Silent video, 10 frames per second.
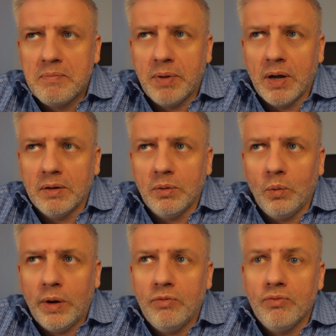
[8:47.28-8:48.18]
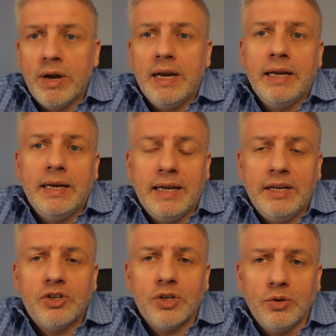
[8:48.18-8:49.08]
But we really
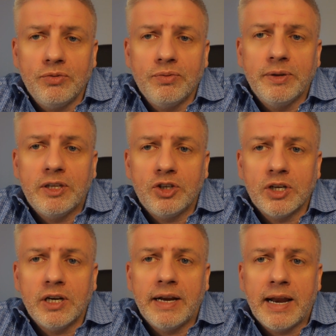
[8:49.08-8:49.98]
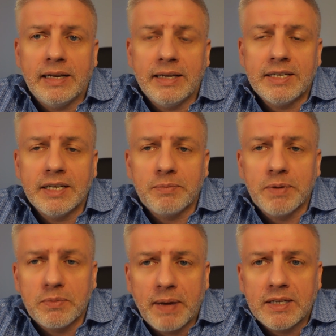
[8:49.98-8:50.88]
need to, from a digital analytics
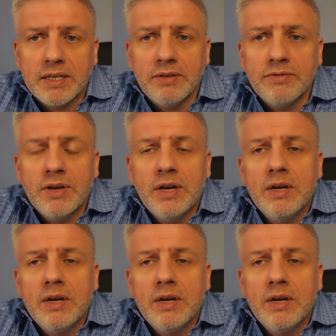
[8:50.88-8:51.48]
perspective,